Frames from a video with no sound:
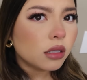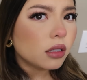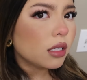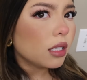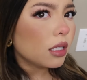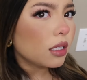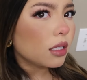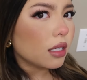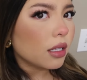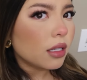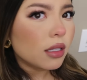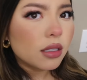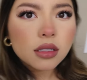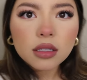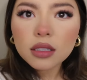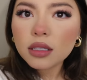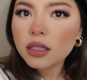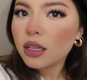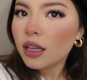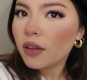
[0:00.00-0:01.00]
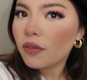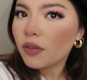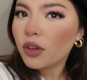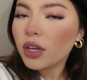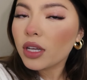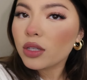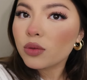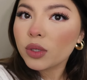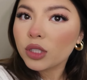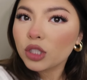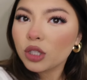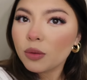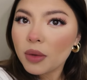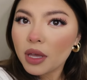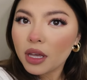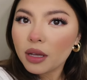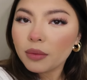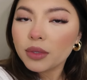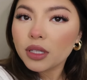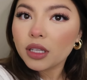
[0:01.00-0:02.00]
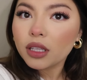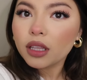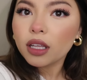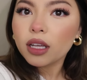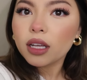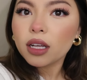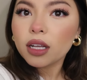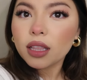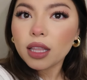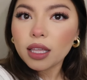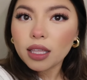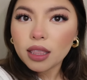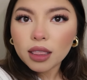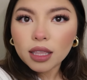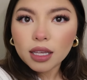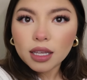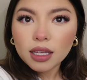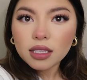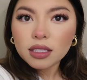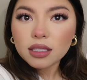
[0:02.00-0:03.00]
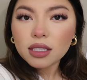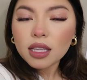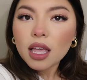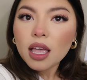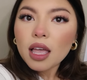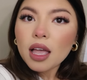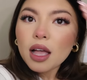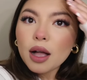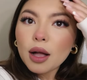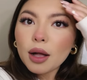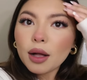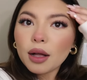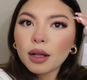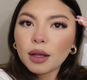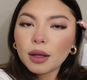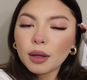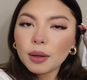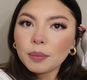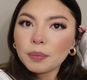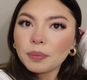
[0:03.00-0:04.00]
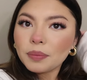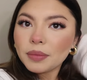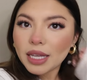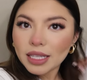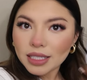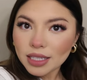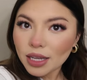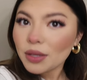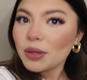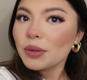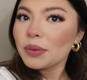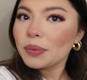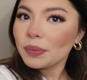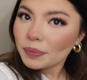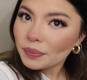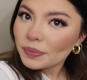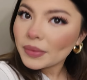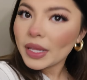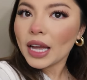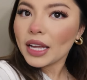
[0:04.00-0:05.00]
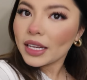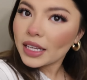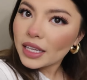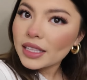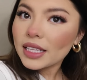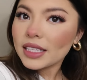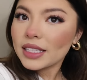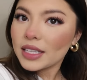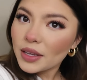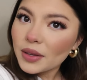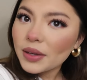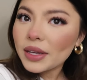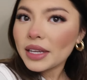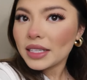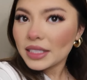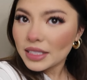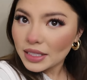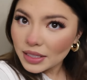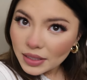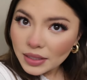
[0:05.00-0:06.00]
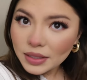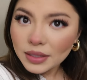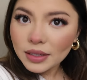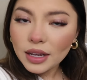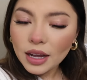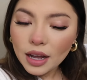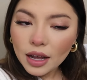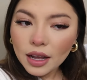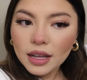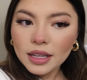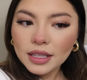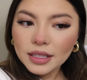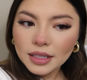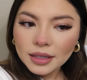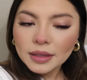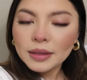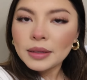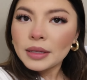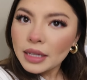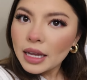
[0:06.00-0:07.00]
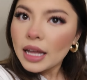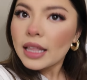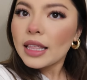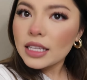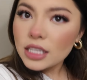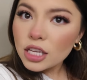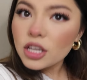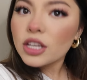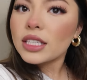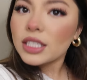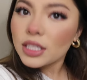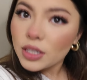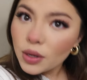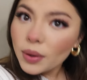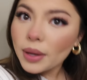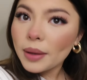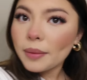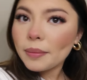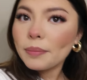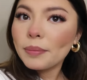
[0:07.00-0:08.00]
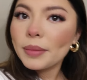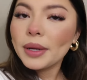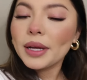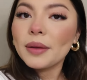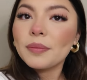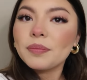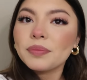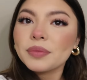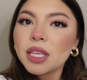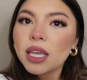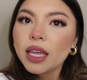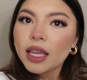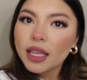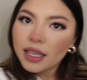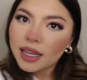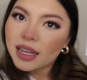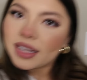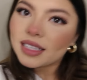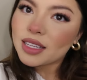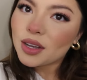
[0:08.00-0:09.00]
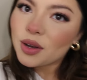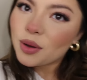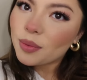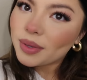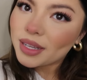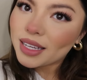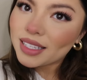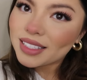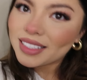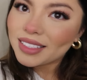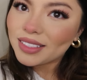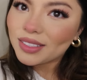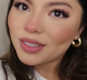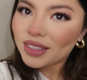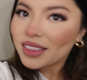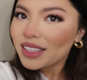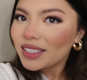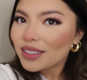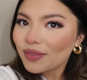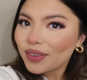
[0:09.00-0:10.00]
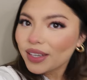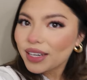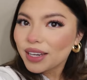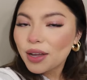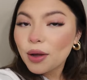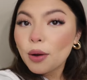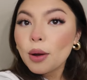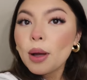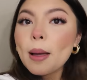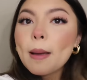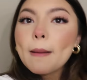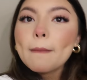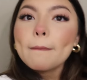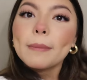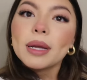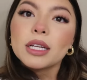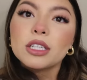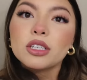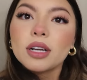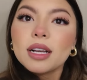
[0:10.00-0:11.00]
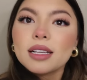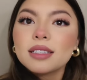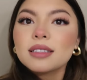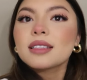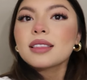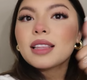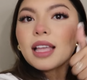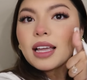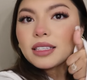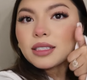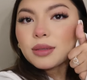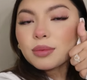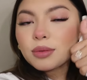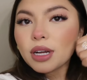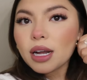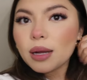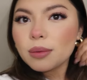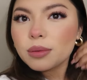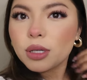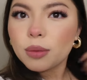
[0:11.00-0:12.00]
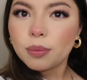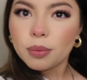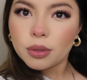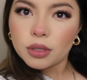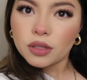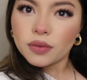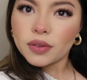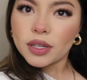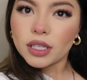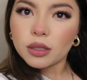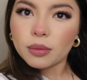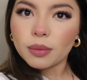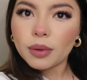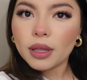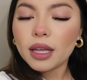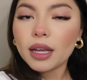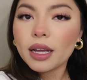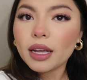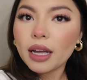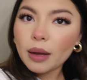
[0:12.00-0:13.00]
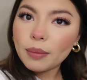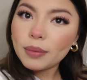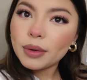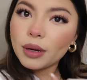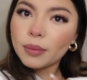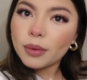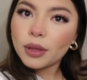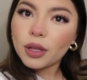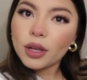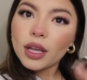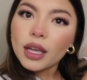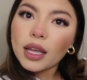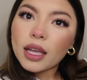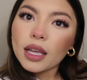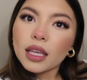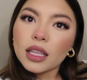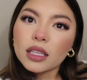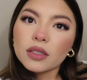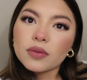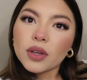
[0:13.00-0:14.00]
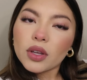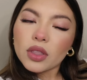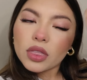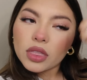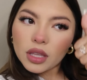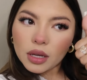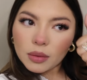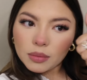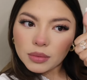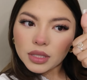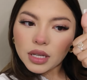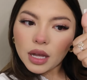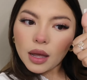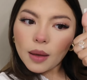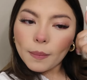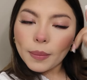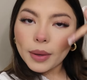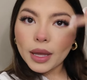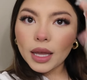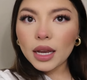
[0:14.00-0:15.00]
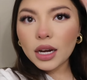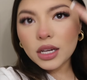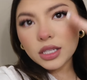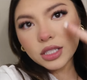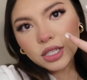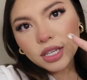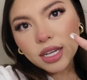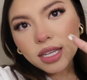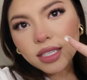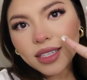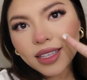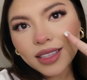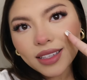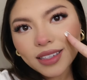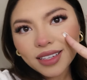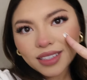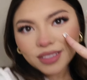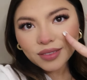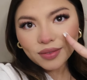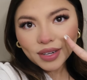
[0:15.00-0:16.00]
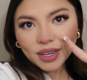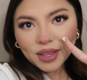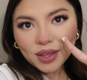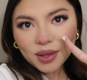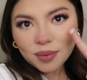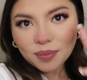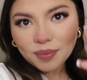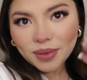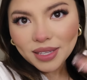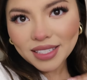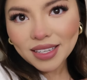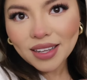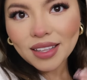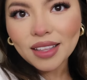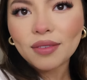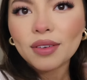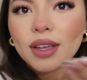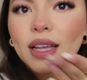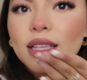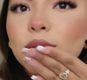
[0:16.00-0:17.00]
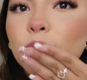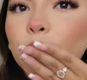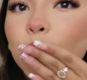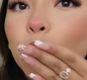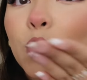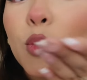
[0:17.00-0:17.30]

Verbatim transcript: decent if you guys want your makeup to look like this um that's how you that that's how you get it to uh that's how you get to do it but yeah guys i hope you guys enjoyed this video make sure you guys like subscribe turn post notification bell and comment down below give this video a thumbs up and i'll see you guys on the next video peace out love you guys